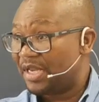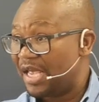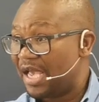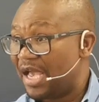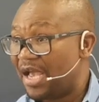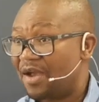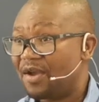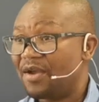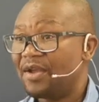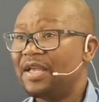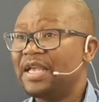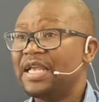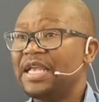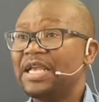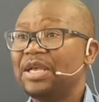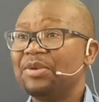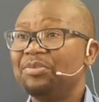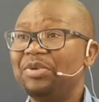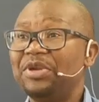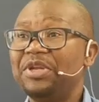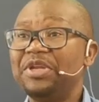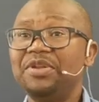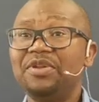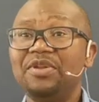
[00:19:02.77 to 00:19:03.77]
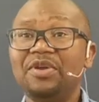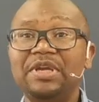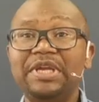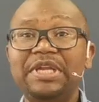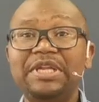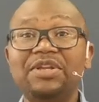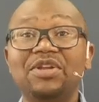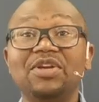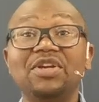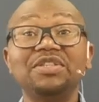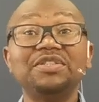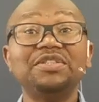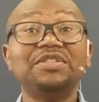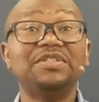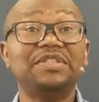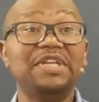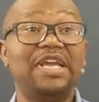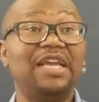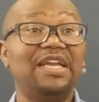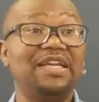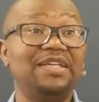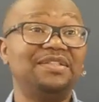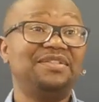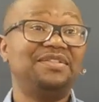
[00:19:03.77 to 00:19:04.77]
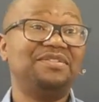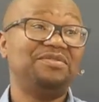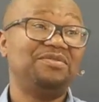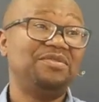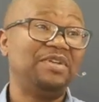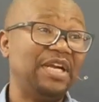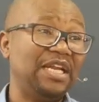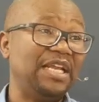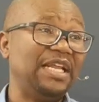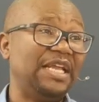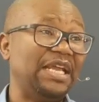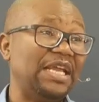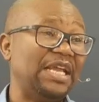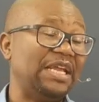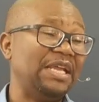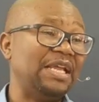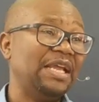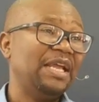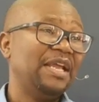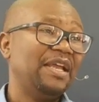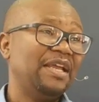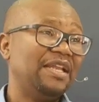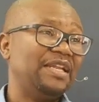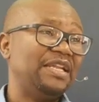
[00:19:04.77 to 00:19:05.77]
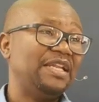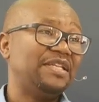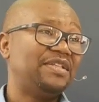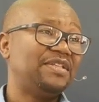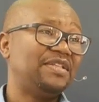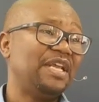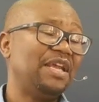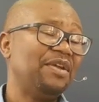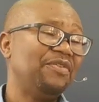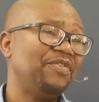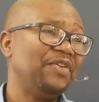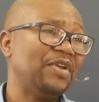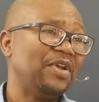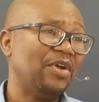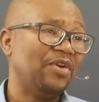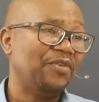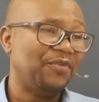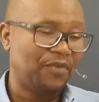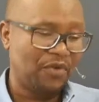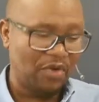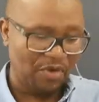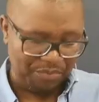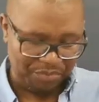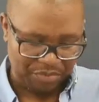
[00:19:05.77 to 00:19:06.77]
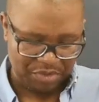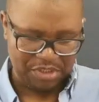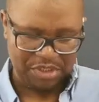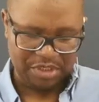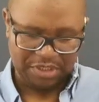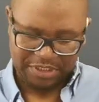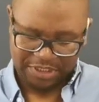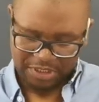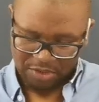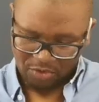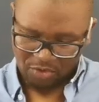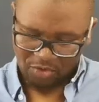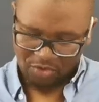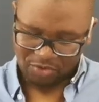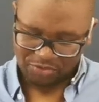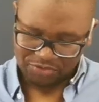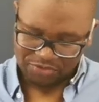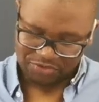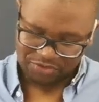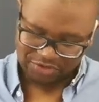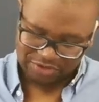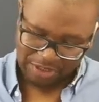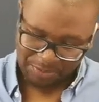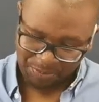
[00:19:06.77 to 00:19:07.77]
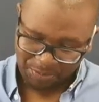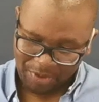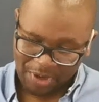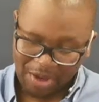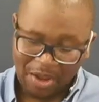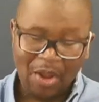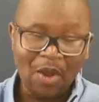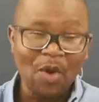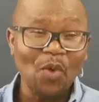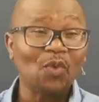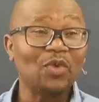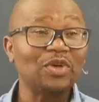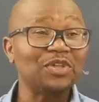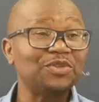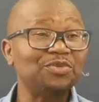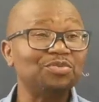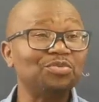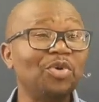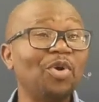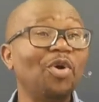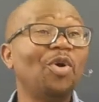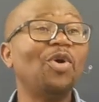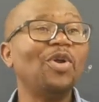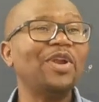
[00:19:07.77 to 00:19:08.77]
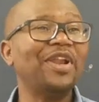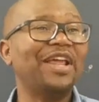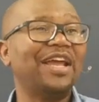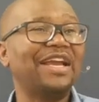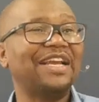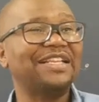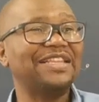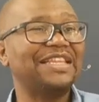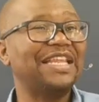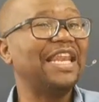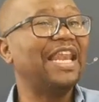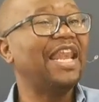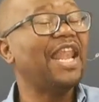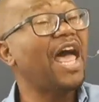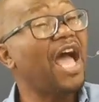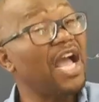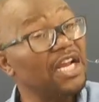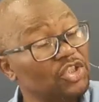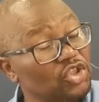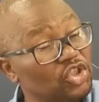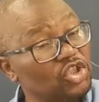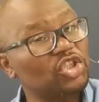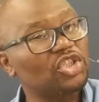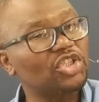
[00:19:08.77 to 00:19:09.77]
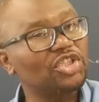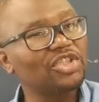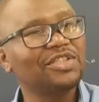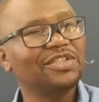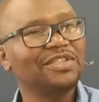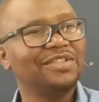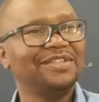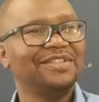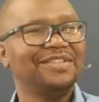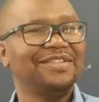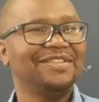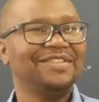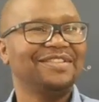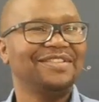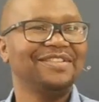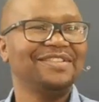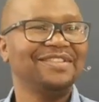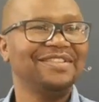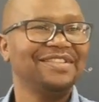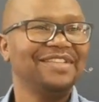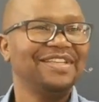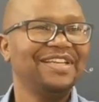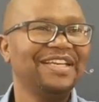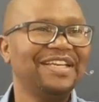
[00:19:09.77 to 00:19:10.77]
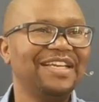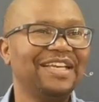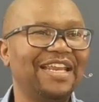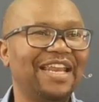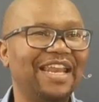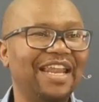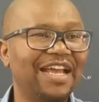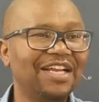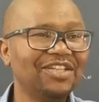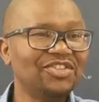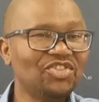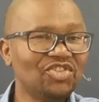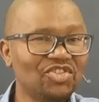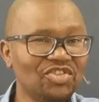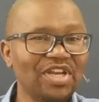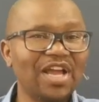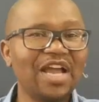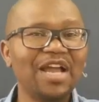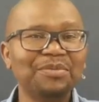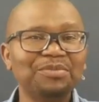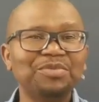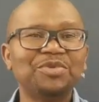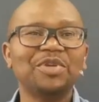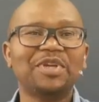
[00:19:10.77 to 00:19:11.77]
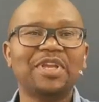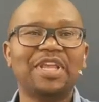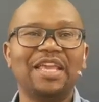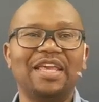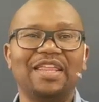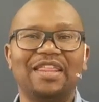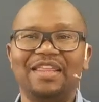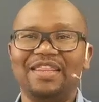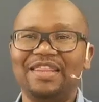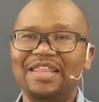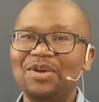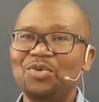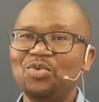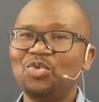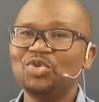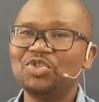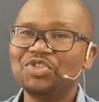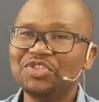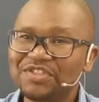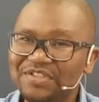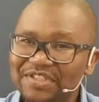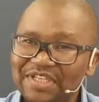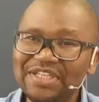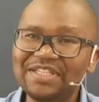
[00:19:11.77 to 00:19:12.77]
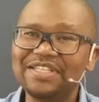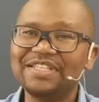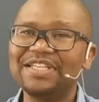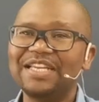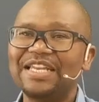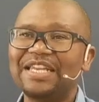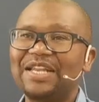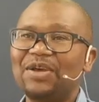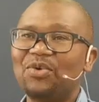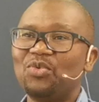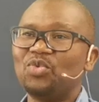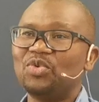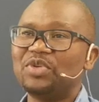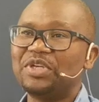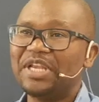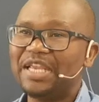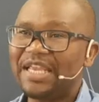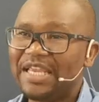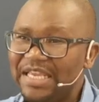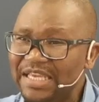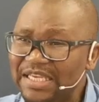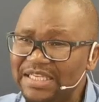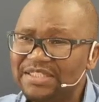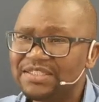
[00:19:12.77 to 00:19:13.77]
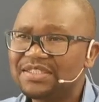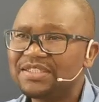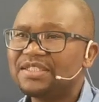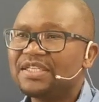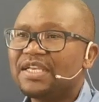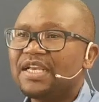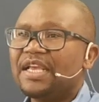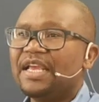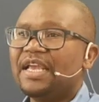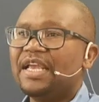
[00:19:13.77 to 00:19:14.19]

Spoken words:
now. But in those days, really, the serving of communion, the Lord's Supper, was more like the lunch. Lunchtime together. They would sit and they would eat,